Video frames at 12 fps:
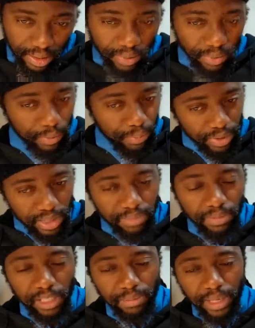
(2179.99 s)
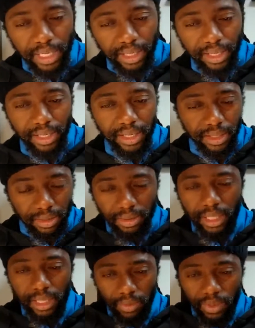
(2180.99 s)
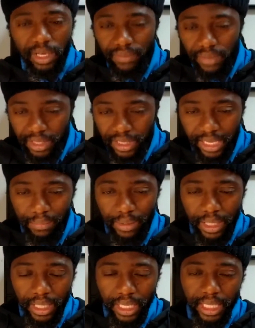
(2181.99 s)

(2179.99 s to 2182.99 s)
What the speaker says: Or we put this much money here, okay, we have this happening,